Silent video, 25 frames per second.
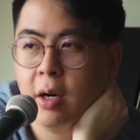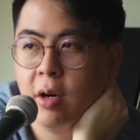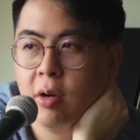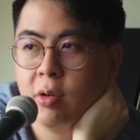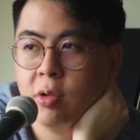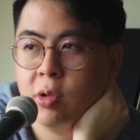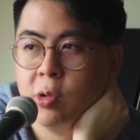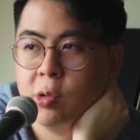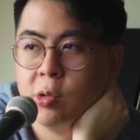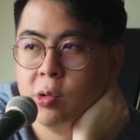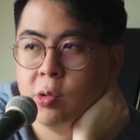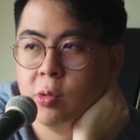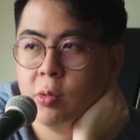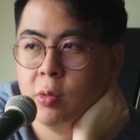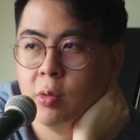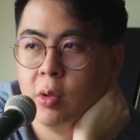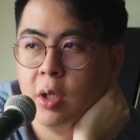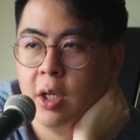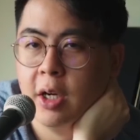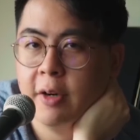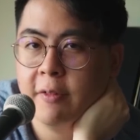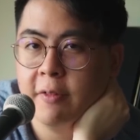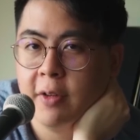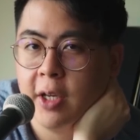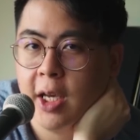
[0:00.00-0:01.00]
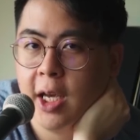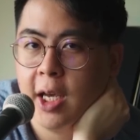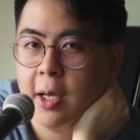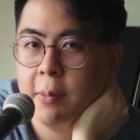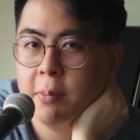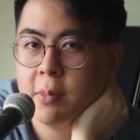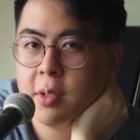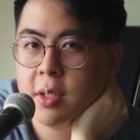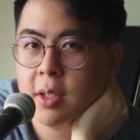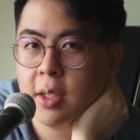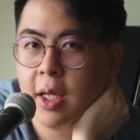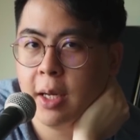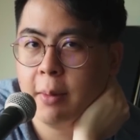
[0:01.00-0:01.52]
how you love
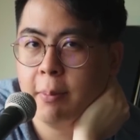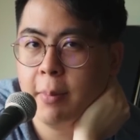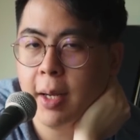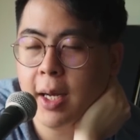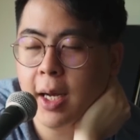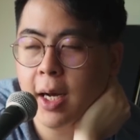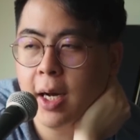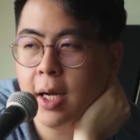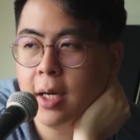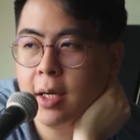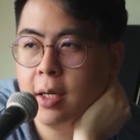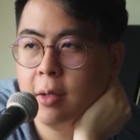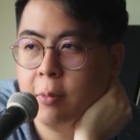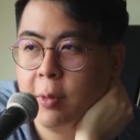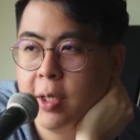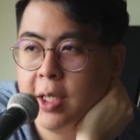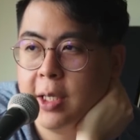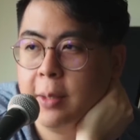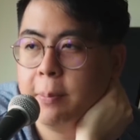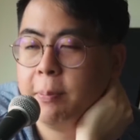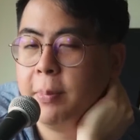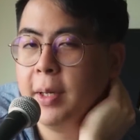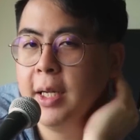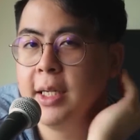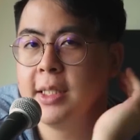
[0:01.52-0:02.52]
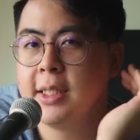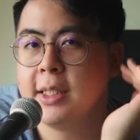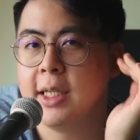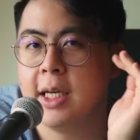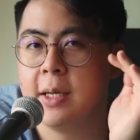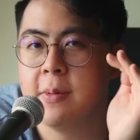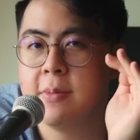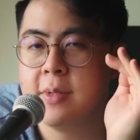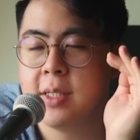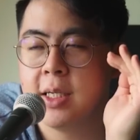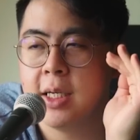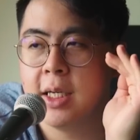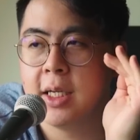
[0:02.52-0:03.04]
games. Like Ming Han, when he plays
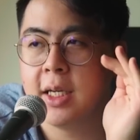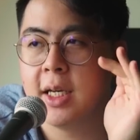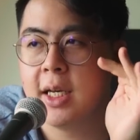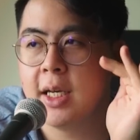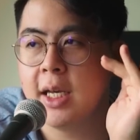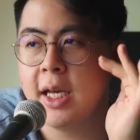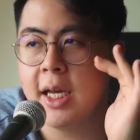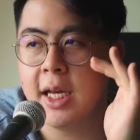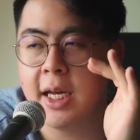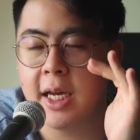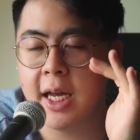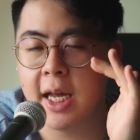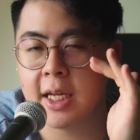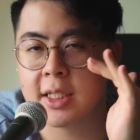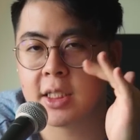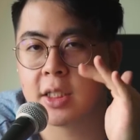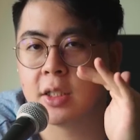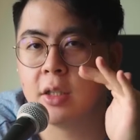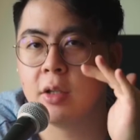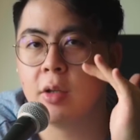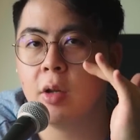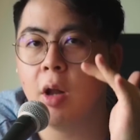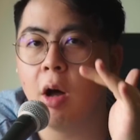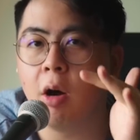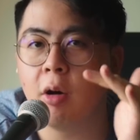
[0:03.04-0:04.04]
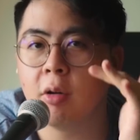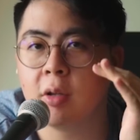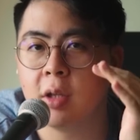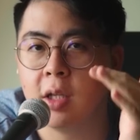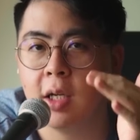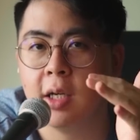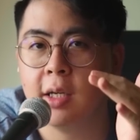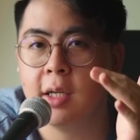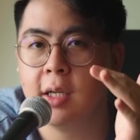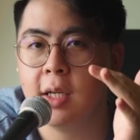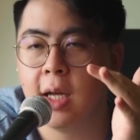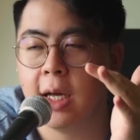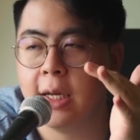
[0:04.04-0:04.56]
games, he gets locked
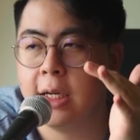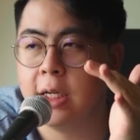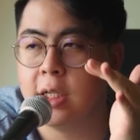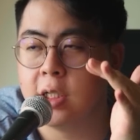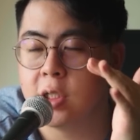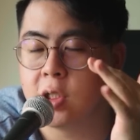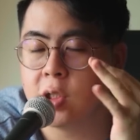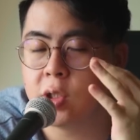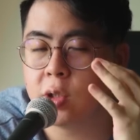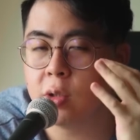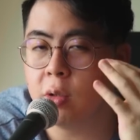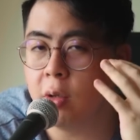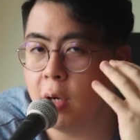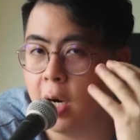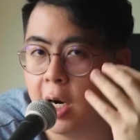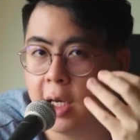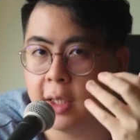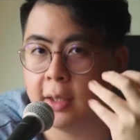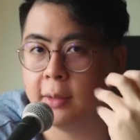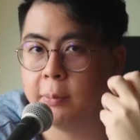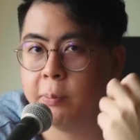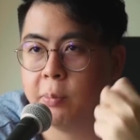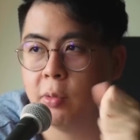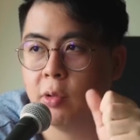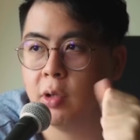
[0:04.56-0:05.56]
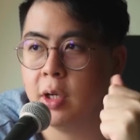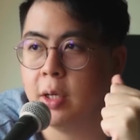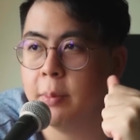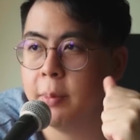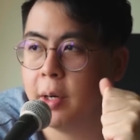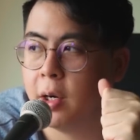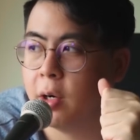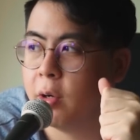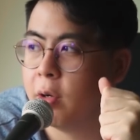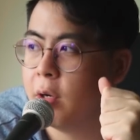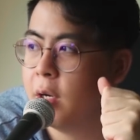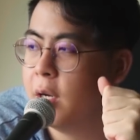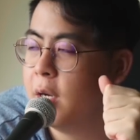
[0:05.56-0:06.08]
in, and it's so hard to pull him
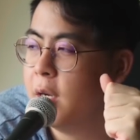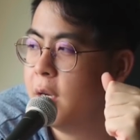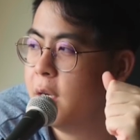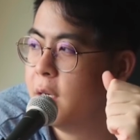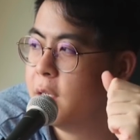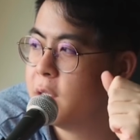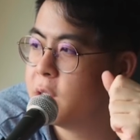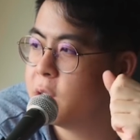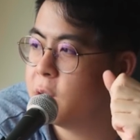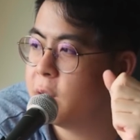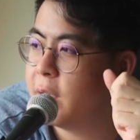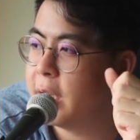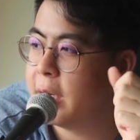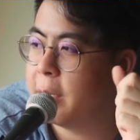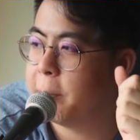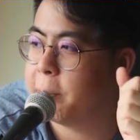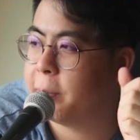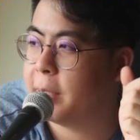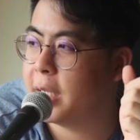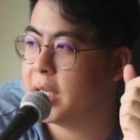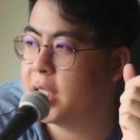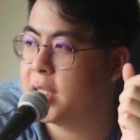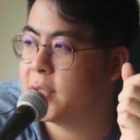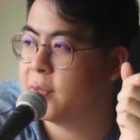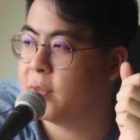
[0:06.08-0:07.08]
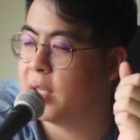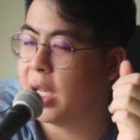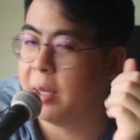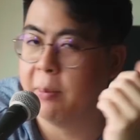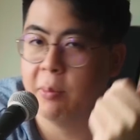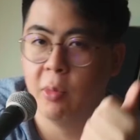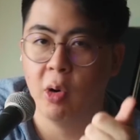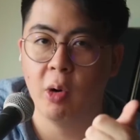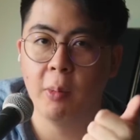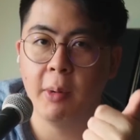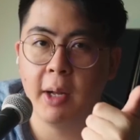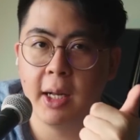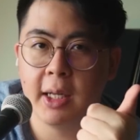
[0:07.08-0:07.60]
out. So that applies for like
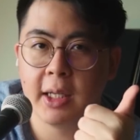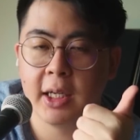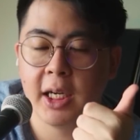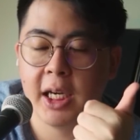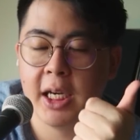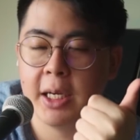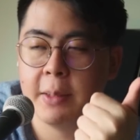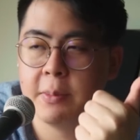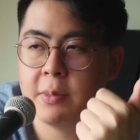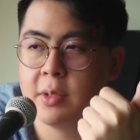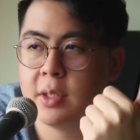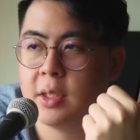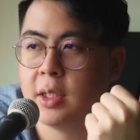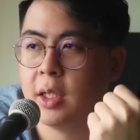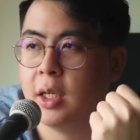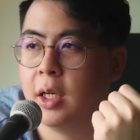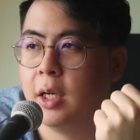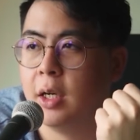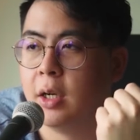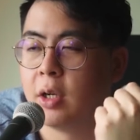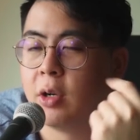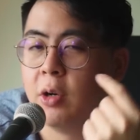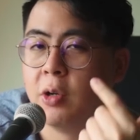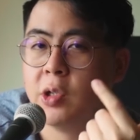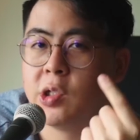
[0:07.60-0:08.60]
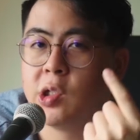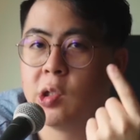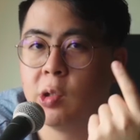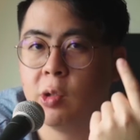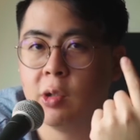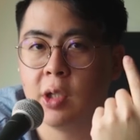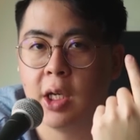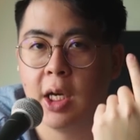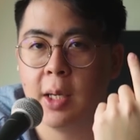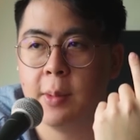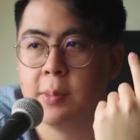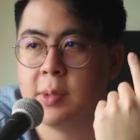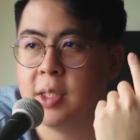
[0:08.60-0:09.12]
mobile games, console
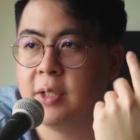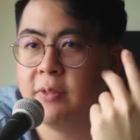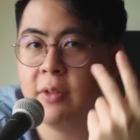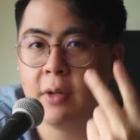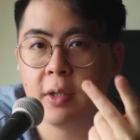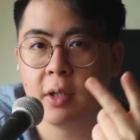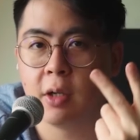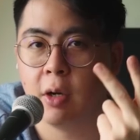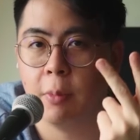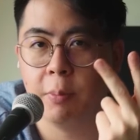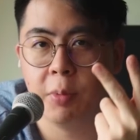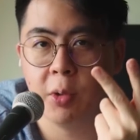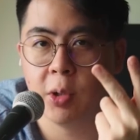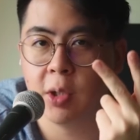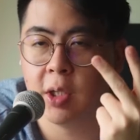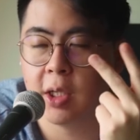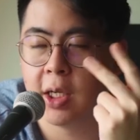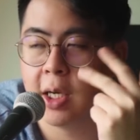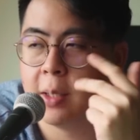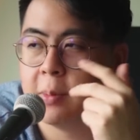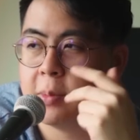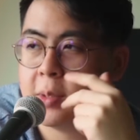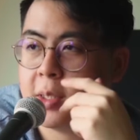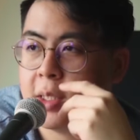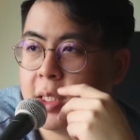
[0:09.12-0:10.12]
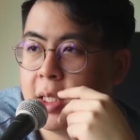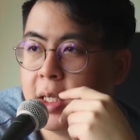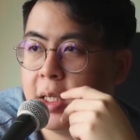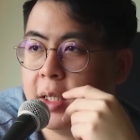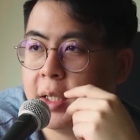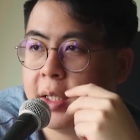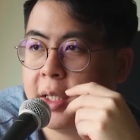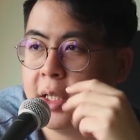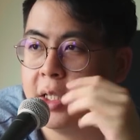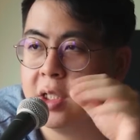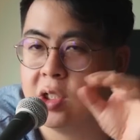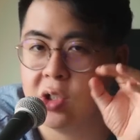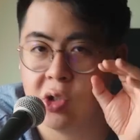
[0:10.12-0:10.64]
games, even computer games. He
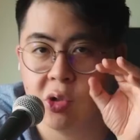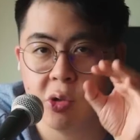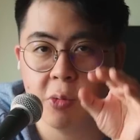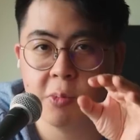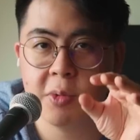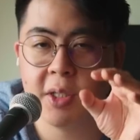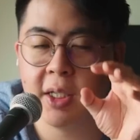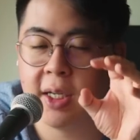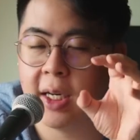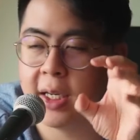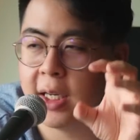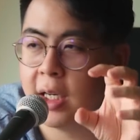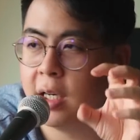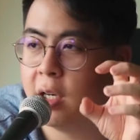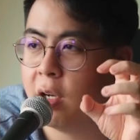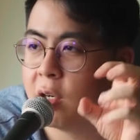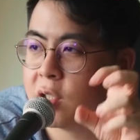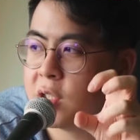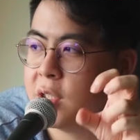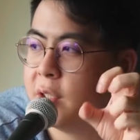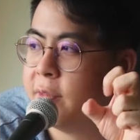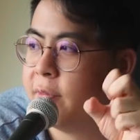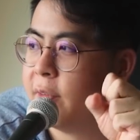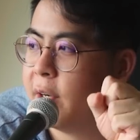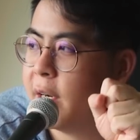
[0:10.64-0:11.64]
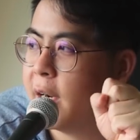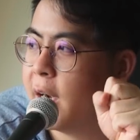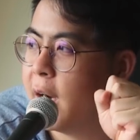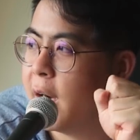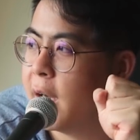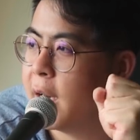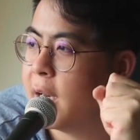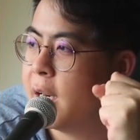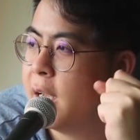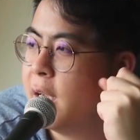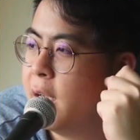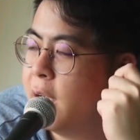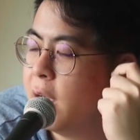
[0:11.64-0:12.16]
zooms in and he locks in very
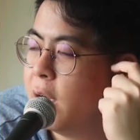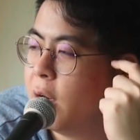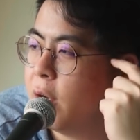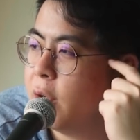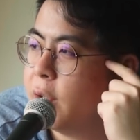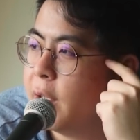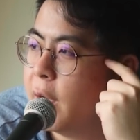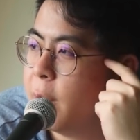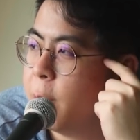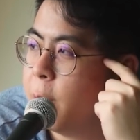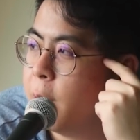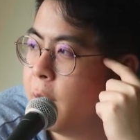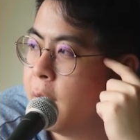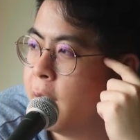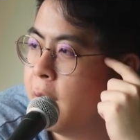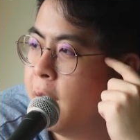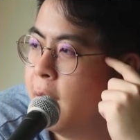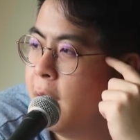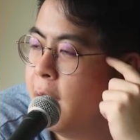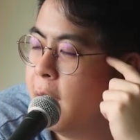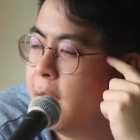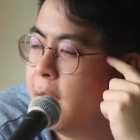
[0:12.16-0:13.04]
hard on that